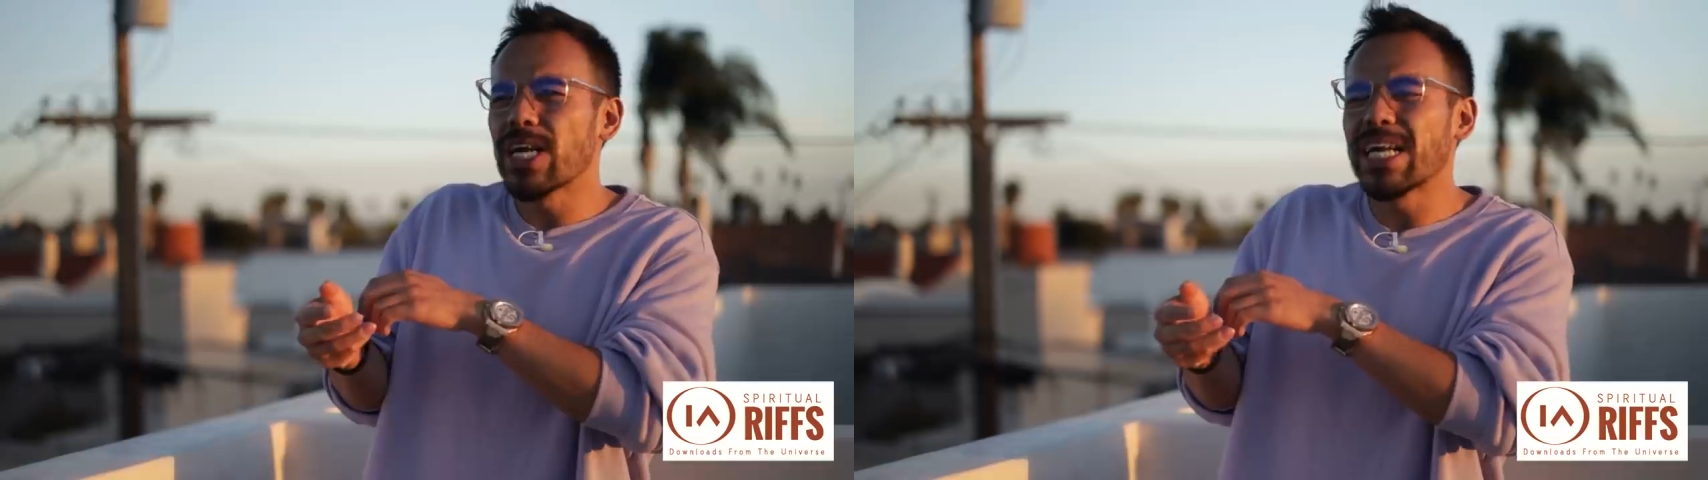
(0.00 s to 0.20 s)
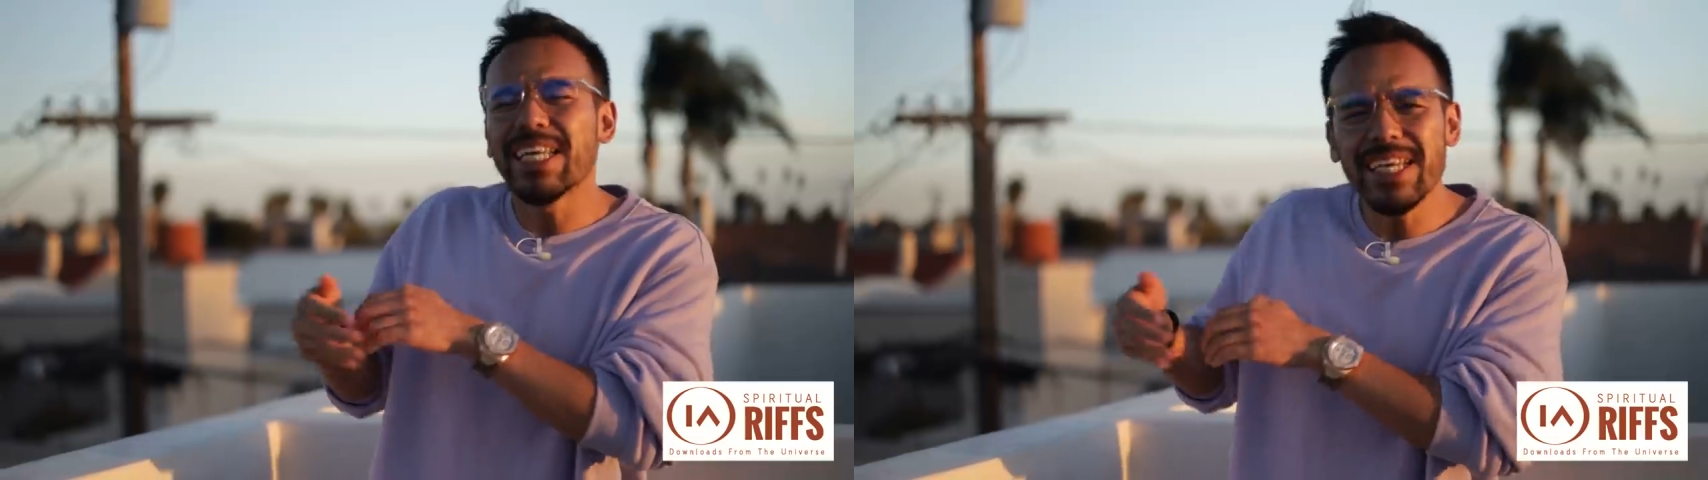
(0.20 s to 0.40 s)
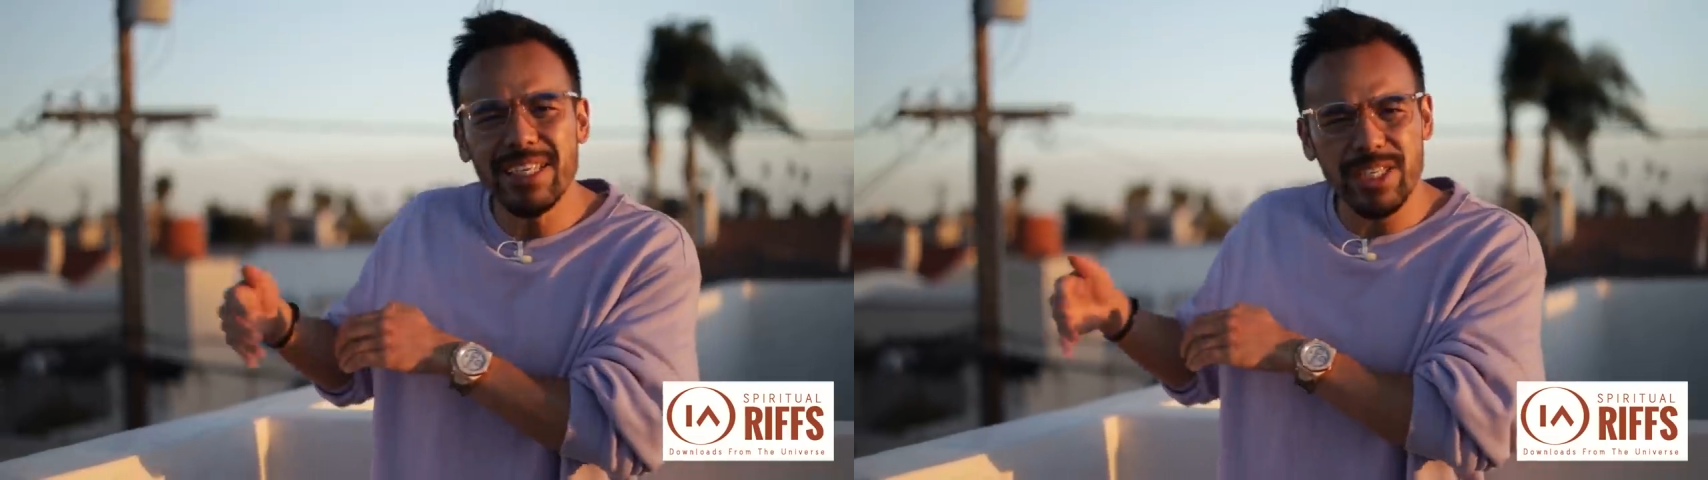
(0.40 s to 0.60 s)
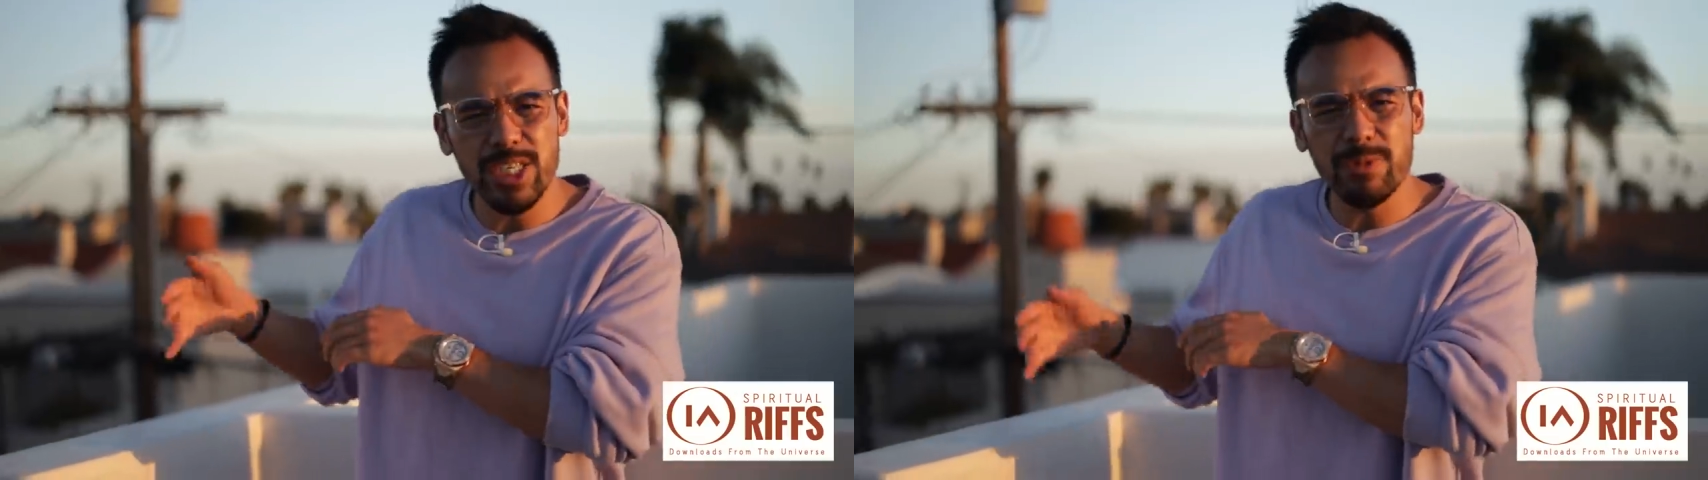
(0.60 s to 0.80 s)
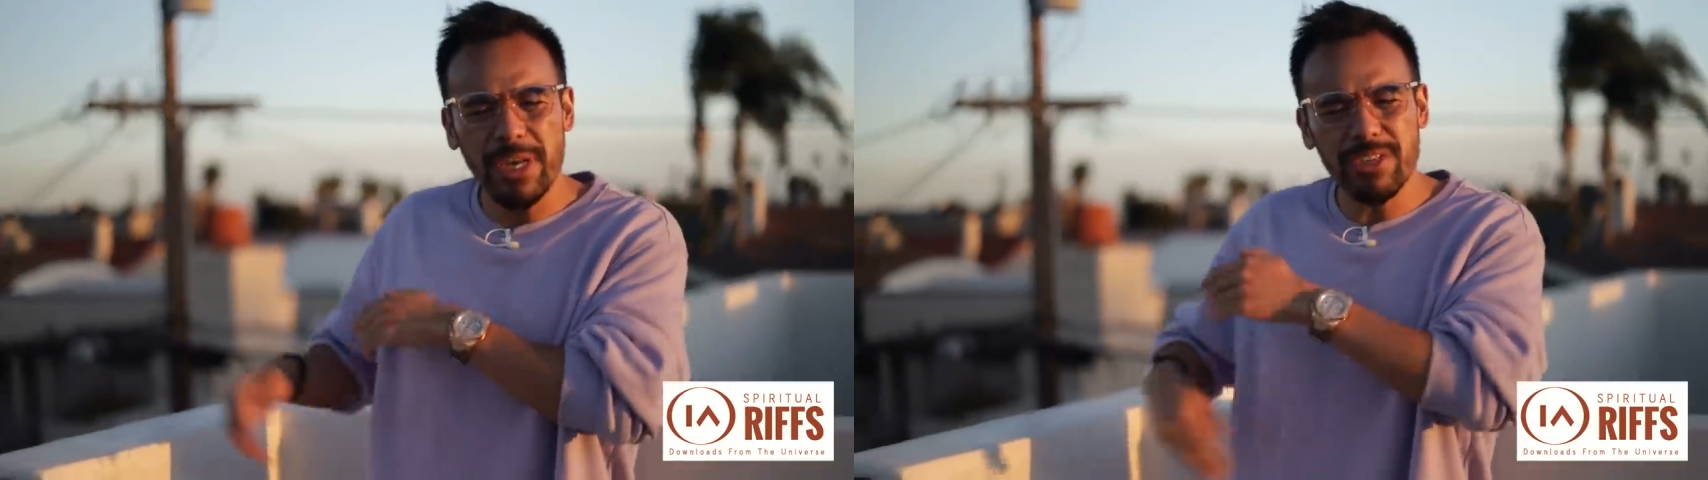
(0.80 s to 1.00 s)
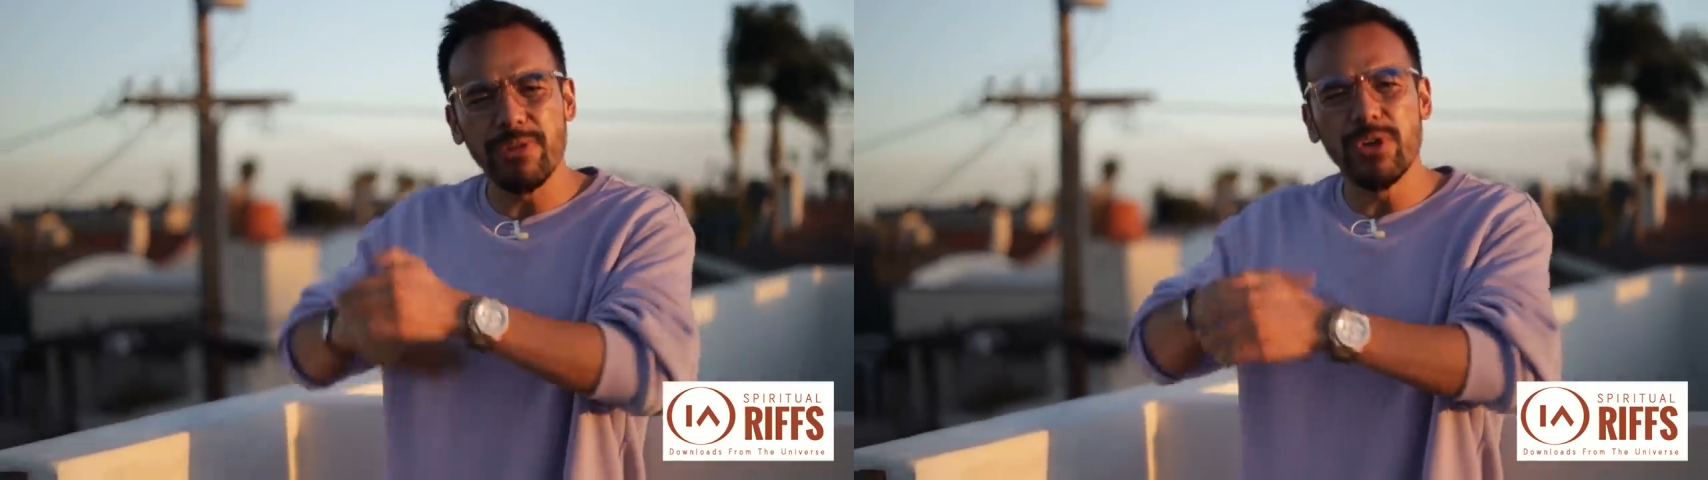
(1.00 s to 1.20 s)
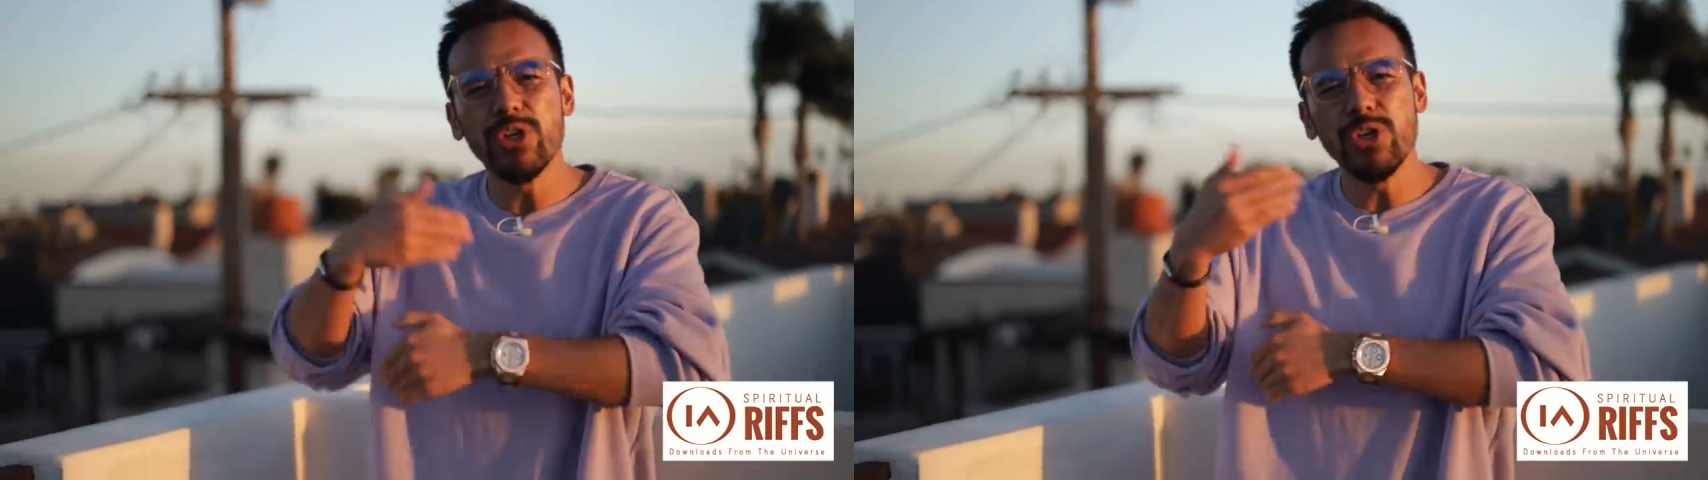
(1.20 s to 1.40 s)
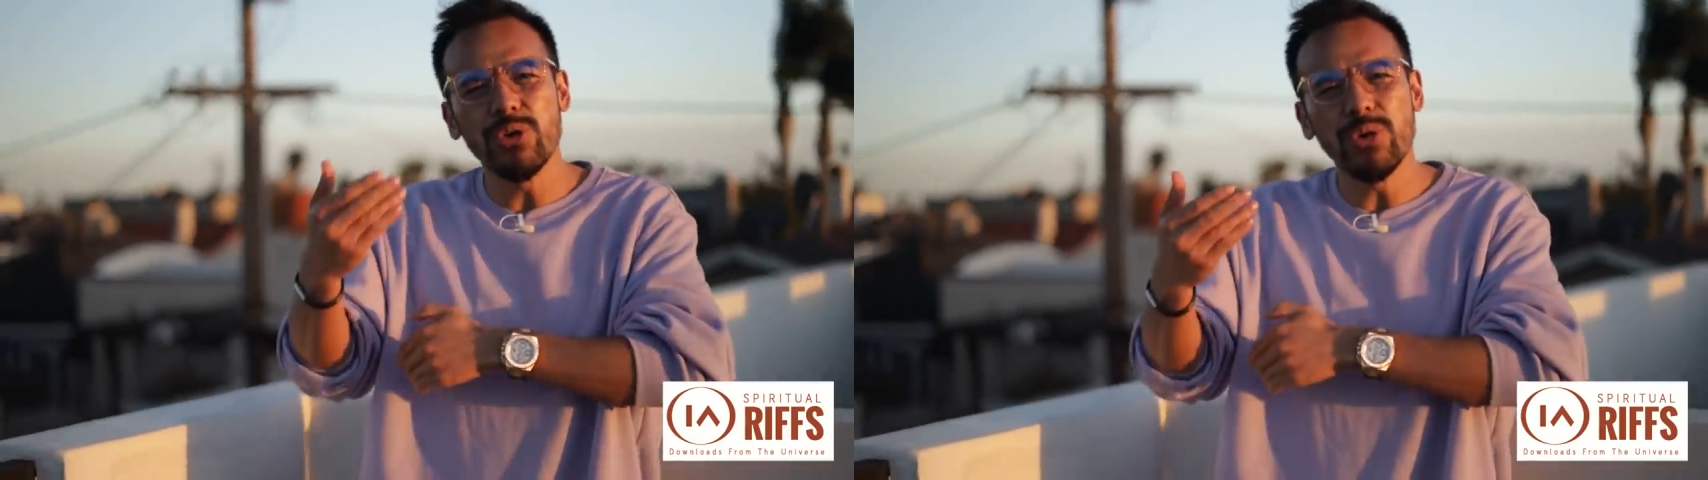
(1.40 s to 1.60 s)
clears the space for
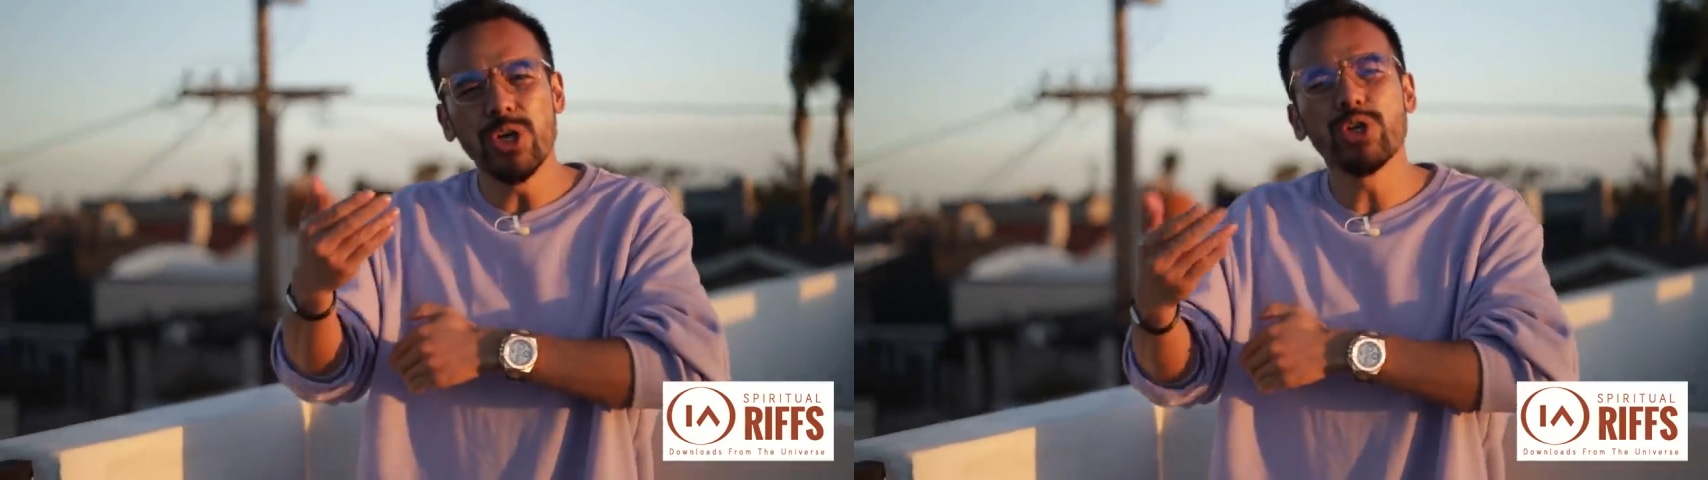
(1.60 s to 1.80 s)
new